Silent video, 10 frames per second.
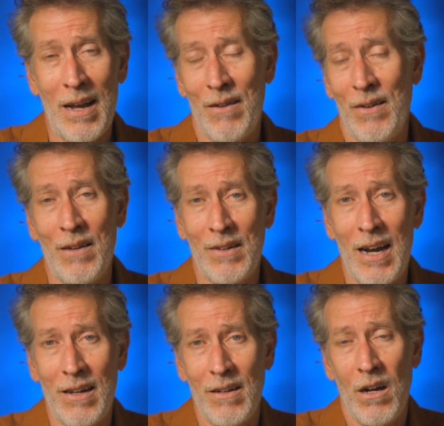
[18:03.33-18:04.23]
I've
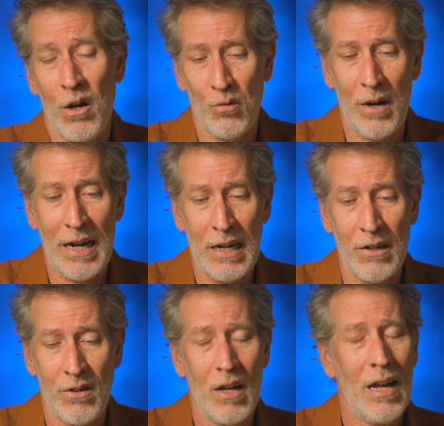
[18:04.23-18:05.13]
got a
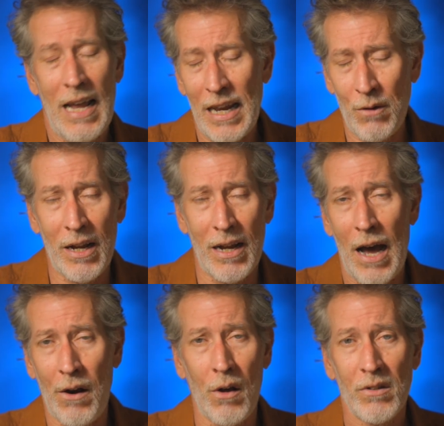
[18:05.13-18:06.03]
range. Anyway,
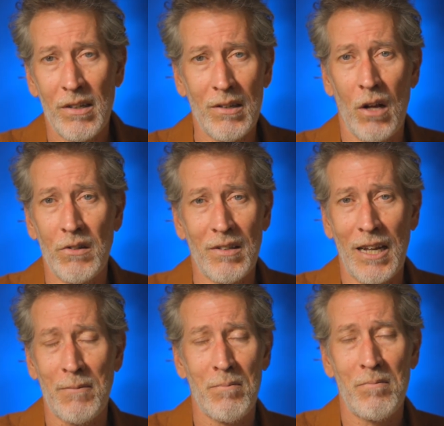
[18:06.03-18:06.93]
I don't know. This is all just
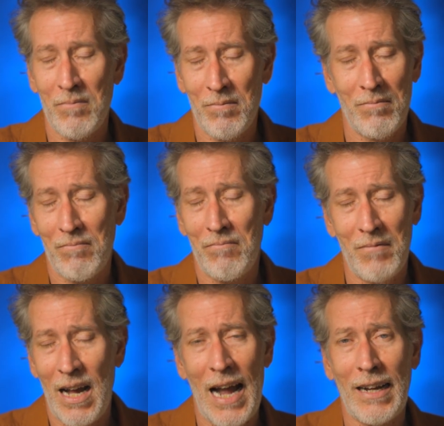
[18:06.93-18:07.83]
like,
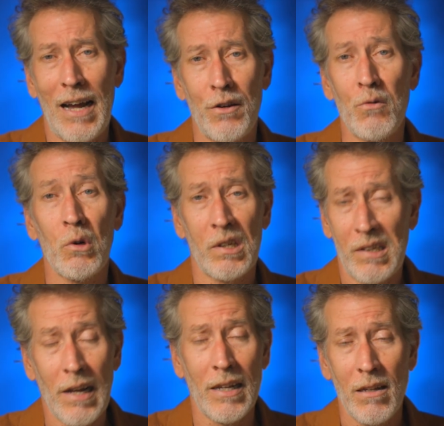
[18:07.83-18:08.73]
I got to do more
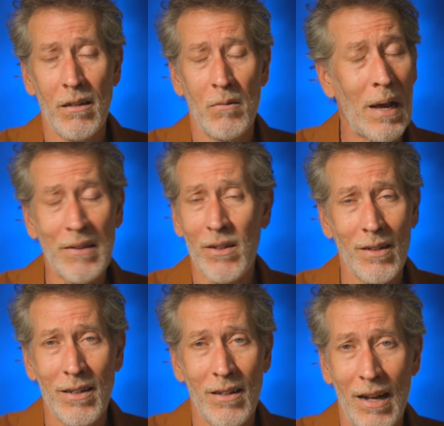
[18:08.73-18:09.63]
study,
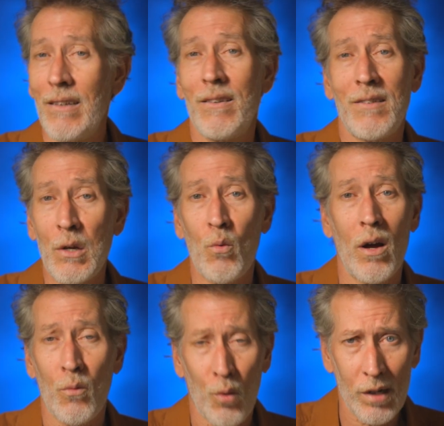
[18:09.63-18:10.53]
basically, and see
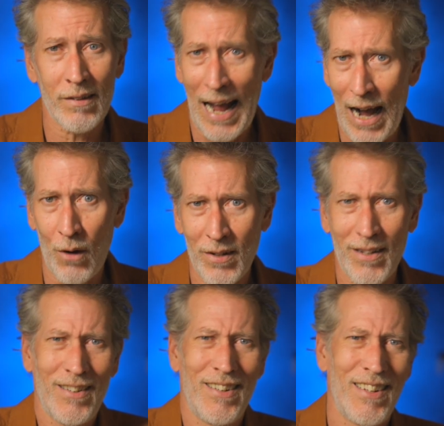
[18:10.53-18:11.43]
what works out.
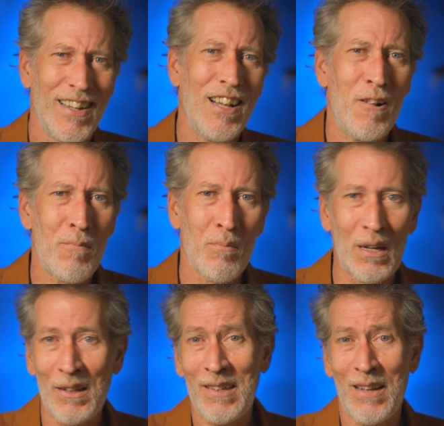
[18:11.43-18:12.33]

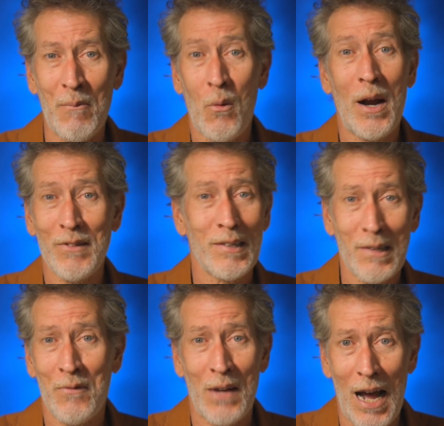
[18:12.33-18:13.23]
But at least I'm aware of this
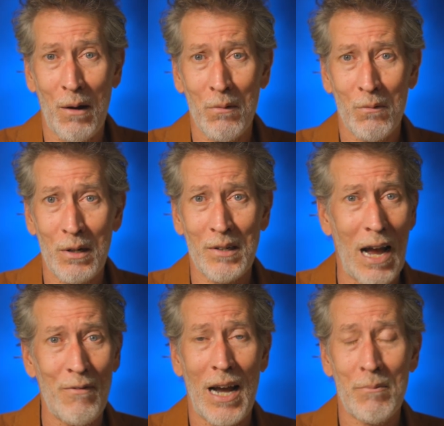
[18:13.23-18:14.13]
stuff now, which
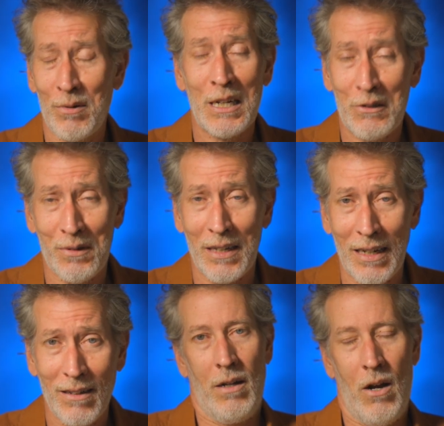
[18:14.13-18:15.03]
I find pretty
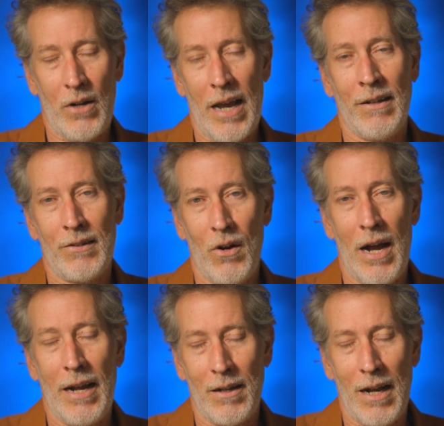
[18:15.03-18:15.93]
interesting. Okay, so
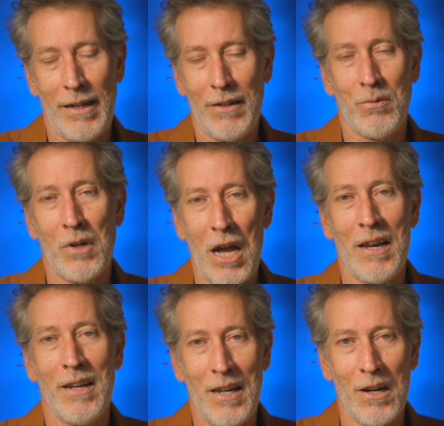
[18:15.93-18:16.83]
I guess we'll
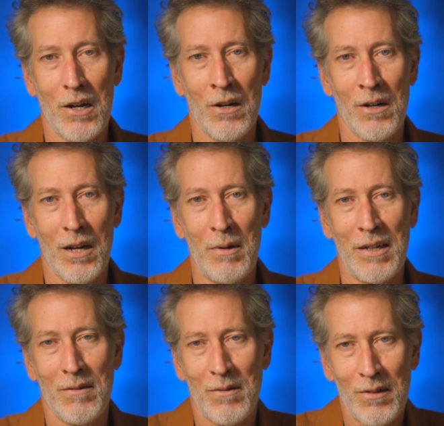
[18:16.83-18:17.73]
cut it here. I
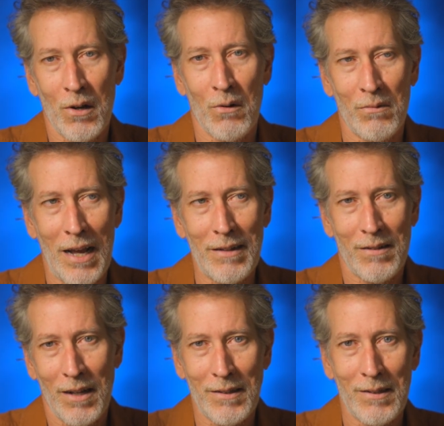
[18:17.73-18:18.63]
mean, so
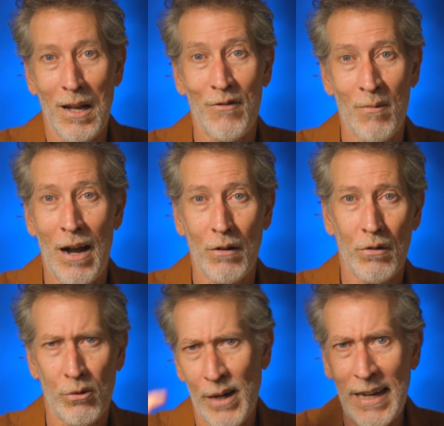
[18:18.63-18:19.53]
that's like stuff
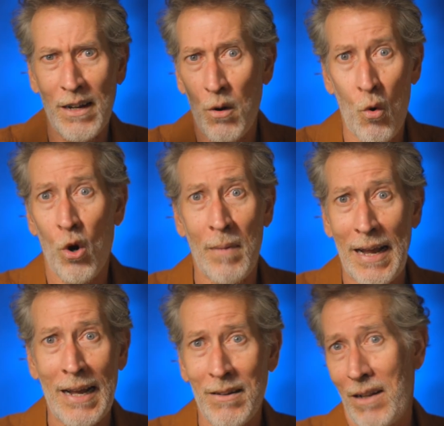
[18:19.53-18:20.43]
about creating a
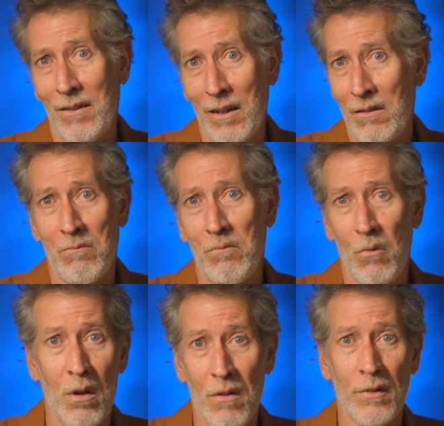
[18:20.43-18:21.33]
warband. That's like
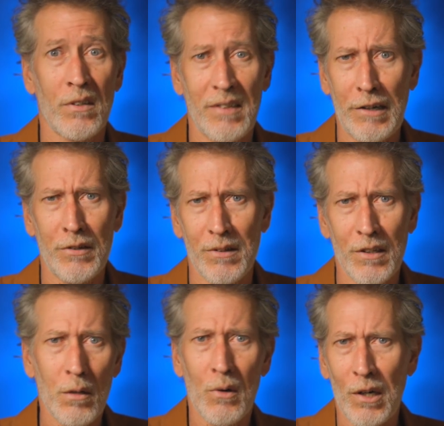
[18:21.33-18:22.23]
one of the first sections
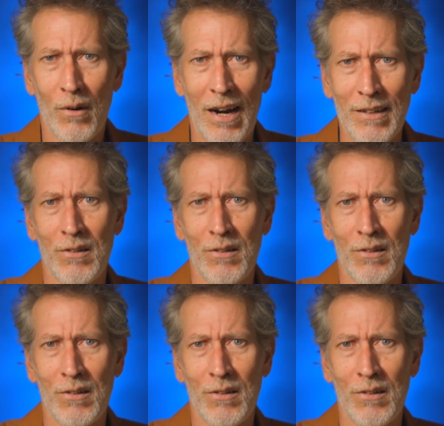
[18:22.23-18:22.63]
in the book, right?